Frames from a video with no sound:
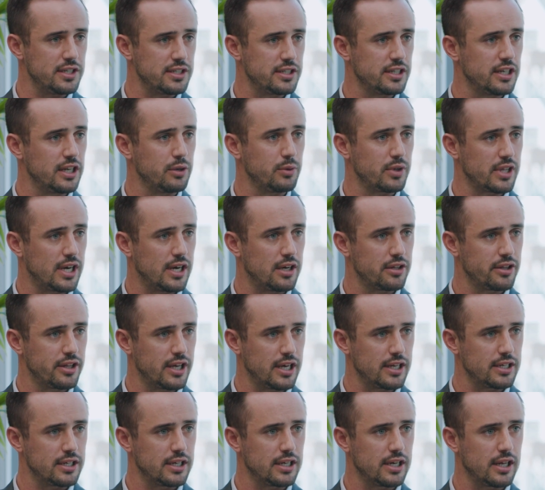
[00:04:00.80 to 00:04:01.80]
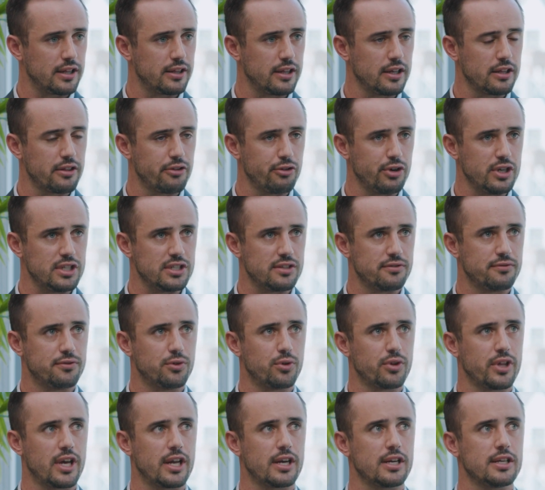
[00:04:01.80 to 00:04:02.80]
decently without that. And I think the reason
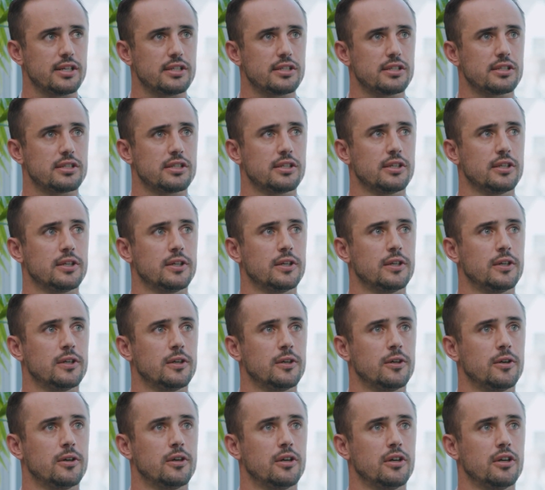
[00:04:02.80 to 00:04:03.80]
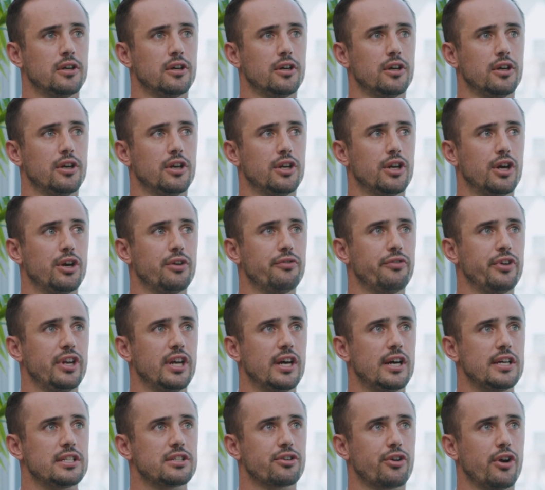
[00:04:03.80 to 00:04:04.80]
for that is,
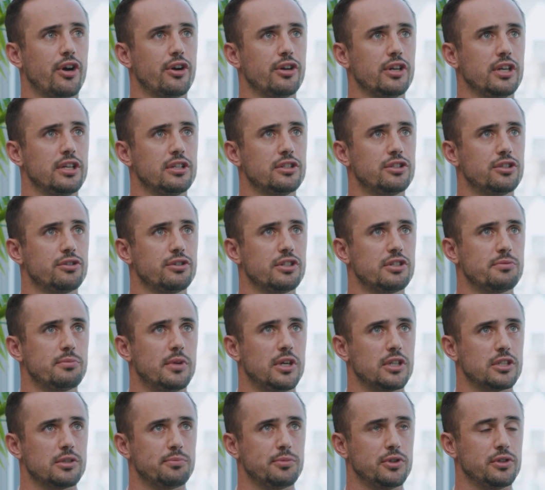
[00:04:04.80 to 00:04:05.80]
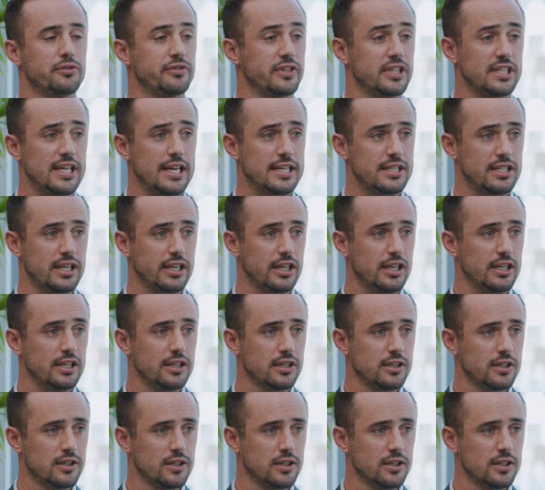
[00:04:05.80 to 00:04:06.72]
Nvidia has grown into its multiple fantastically,